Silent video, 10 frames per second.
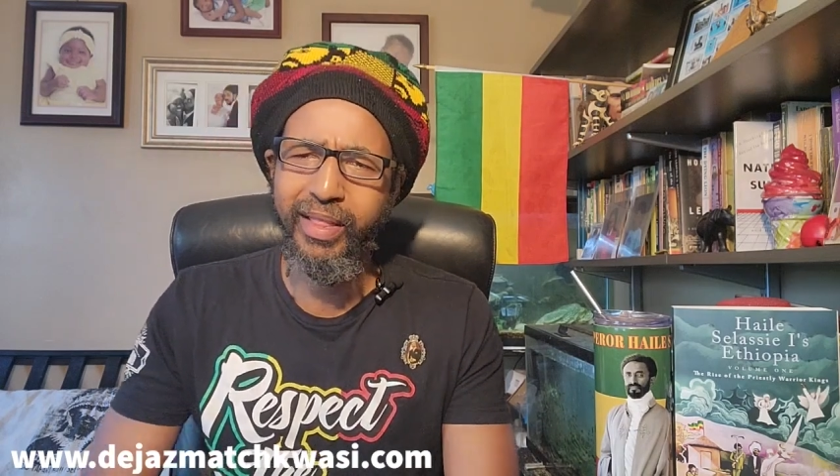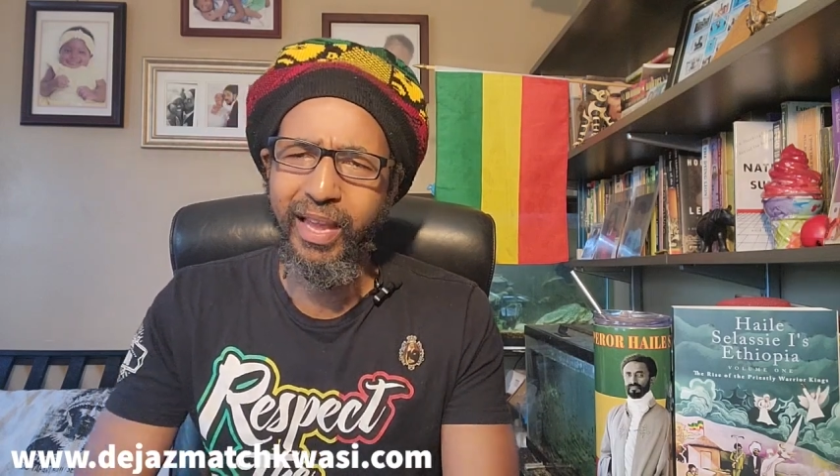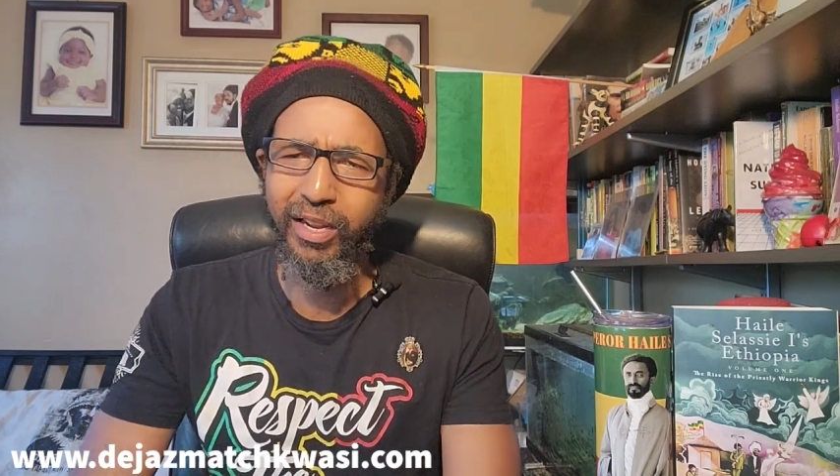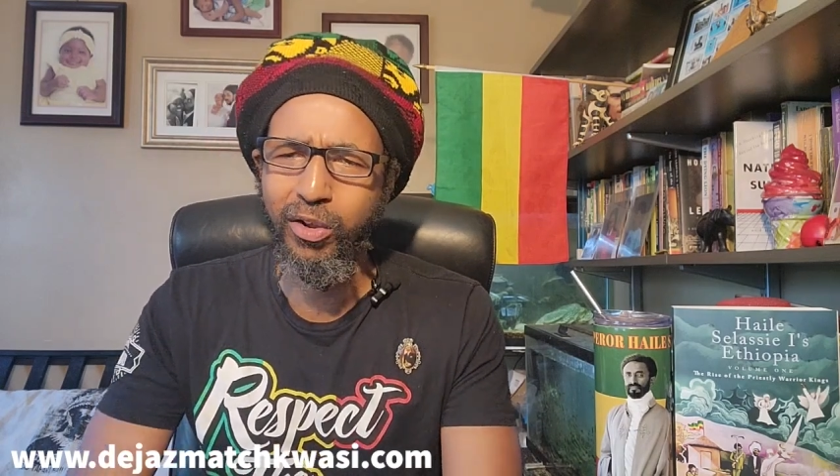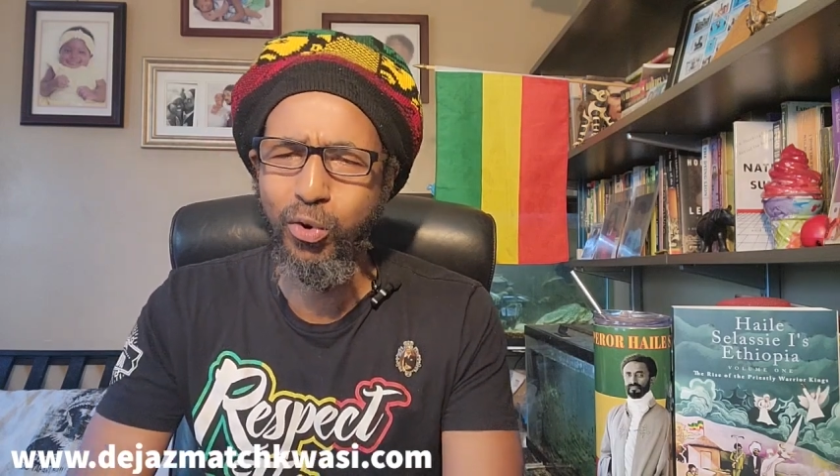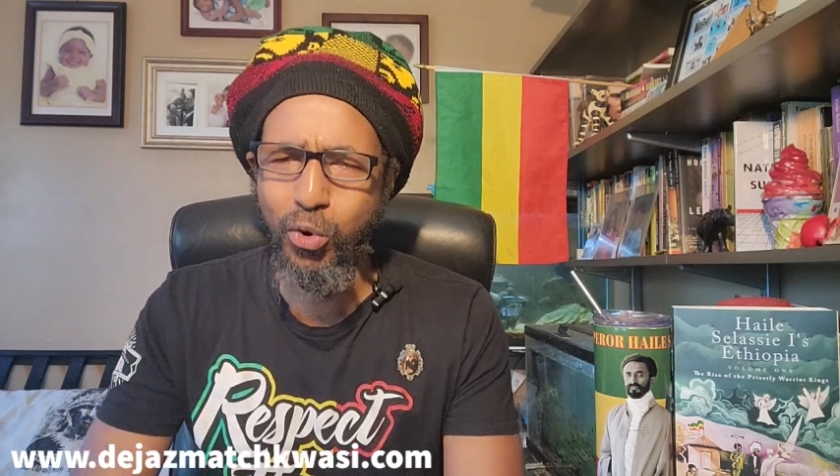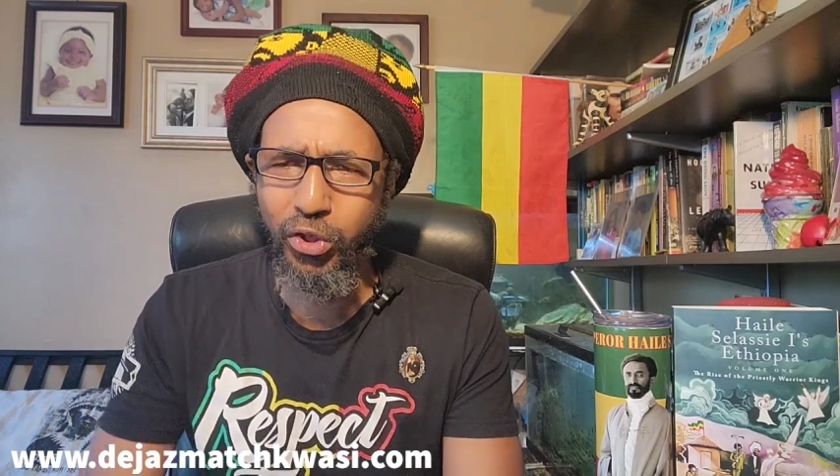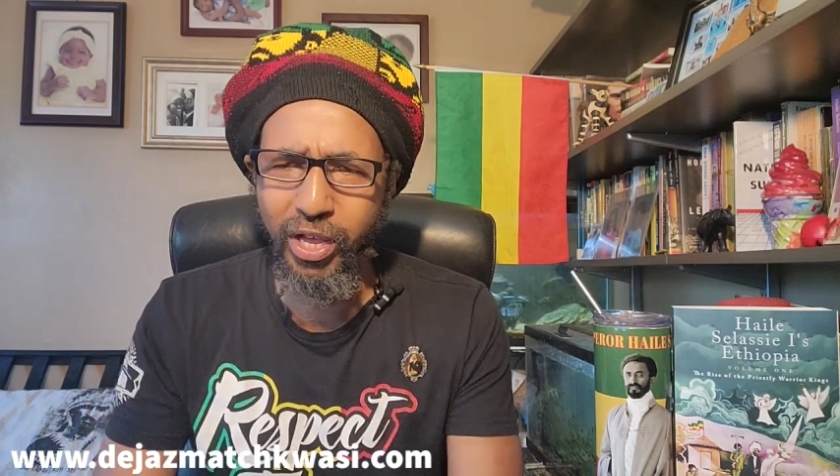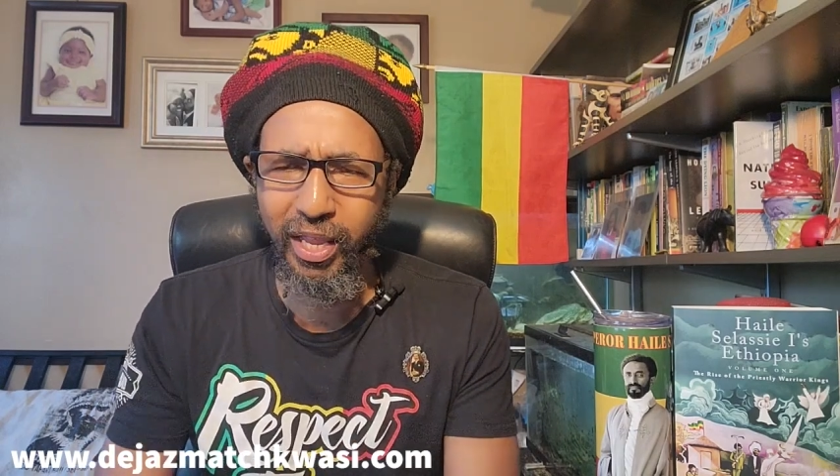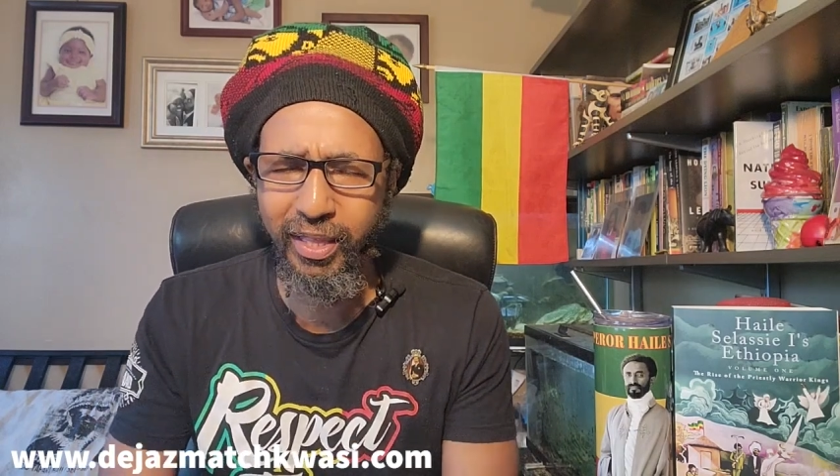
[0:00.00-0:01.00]
is at the
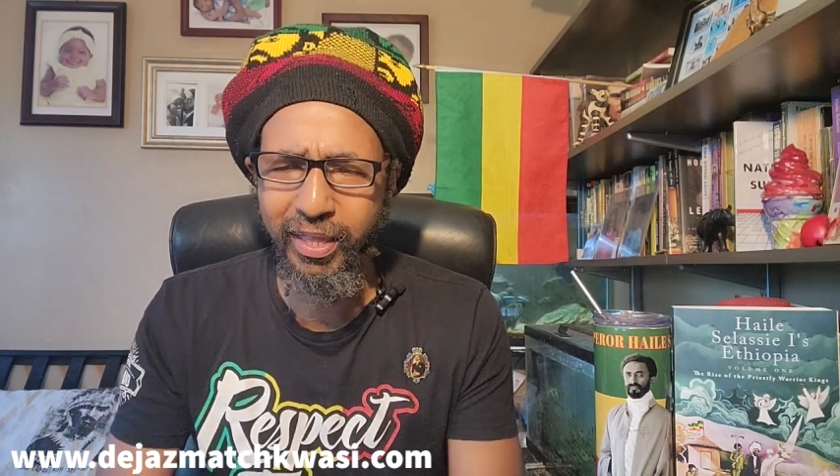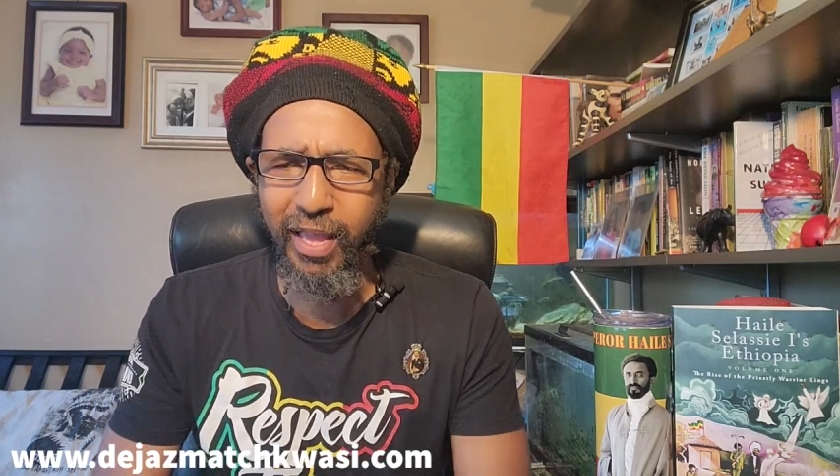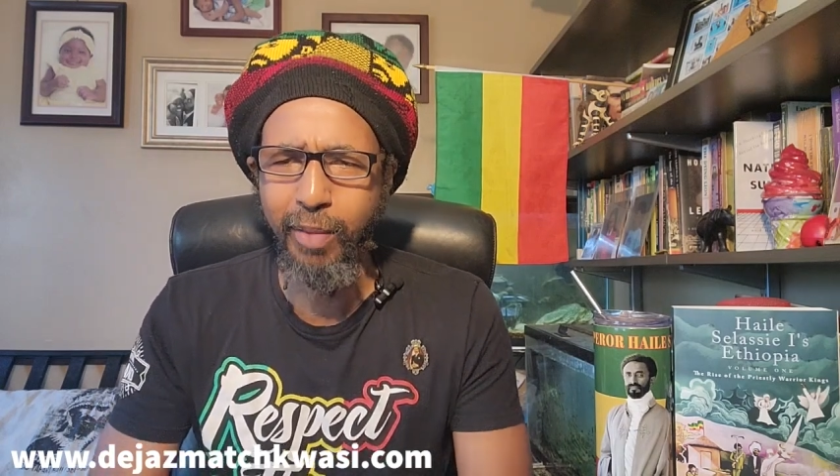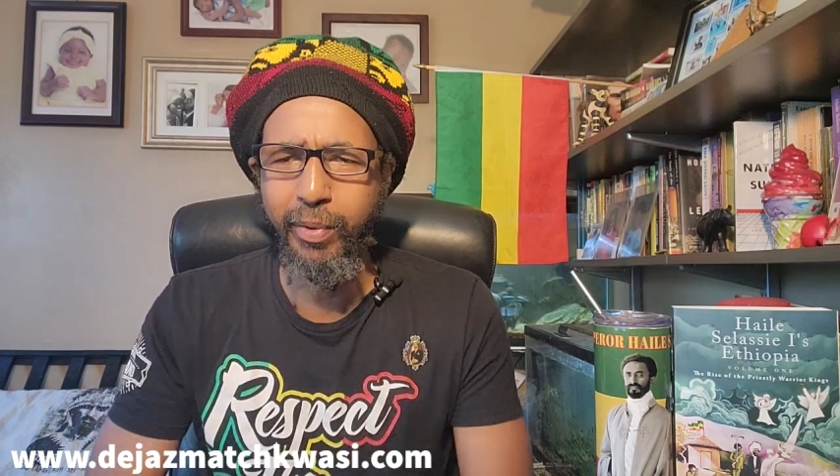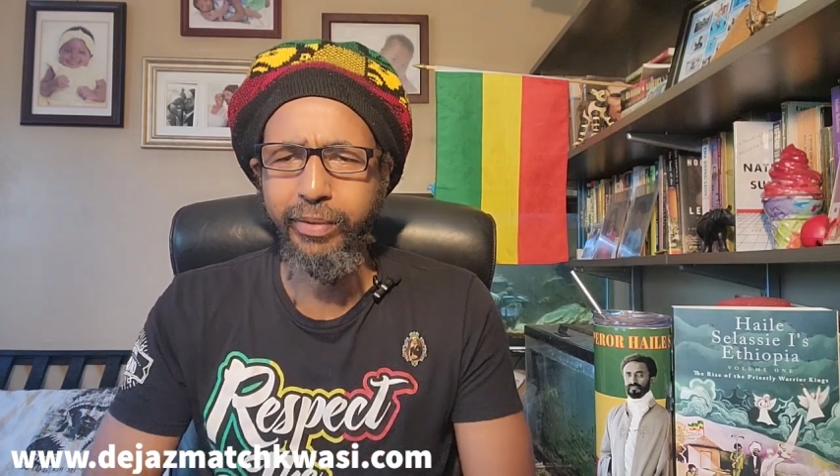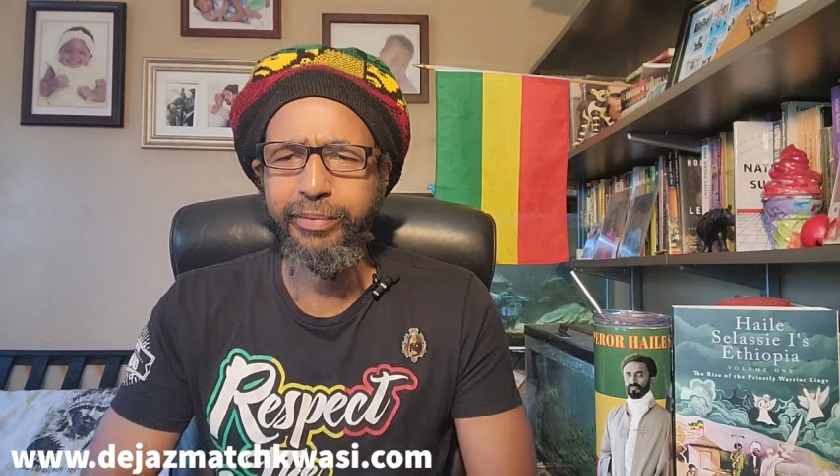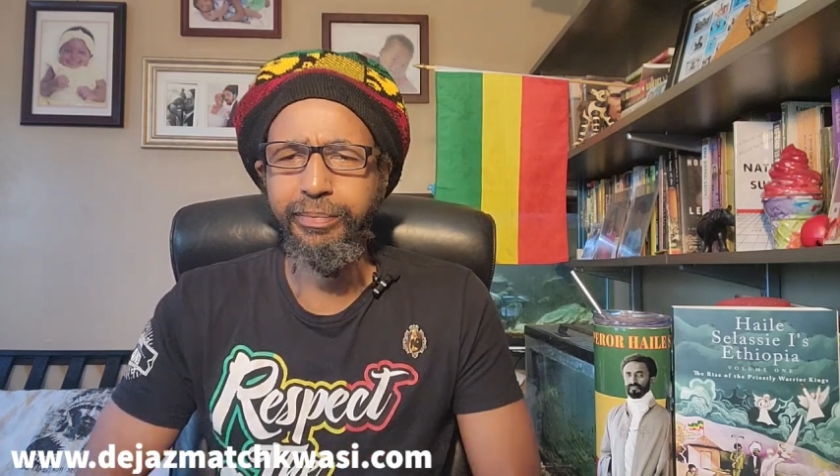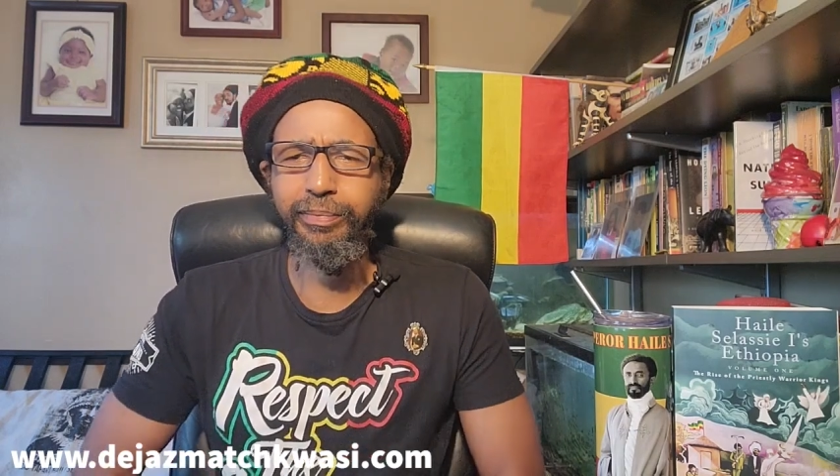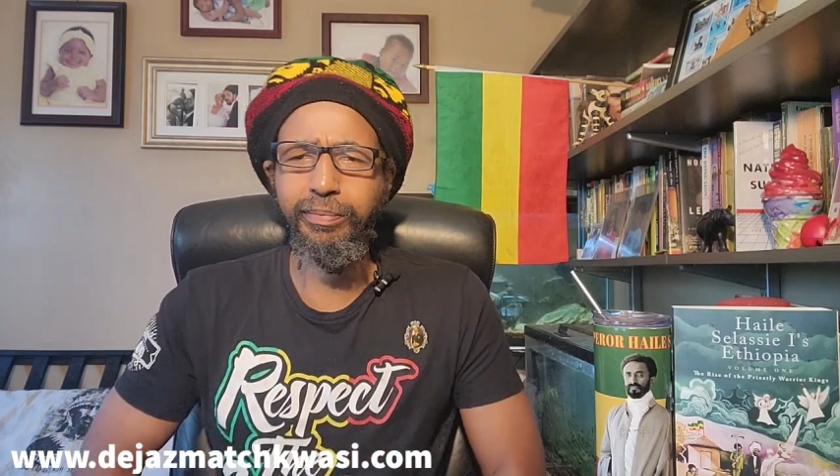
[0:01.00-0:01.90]
negotiating table.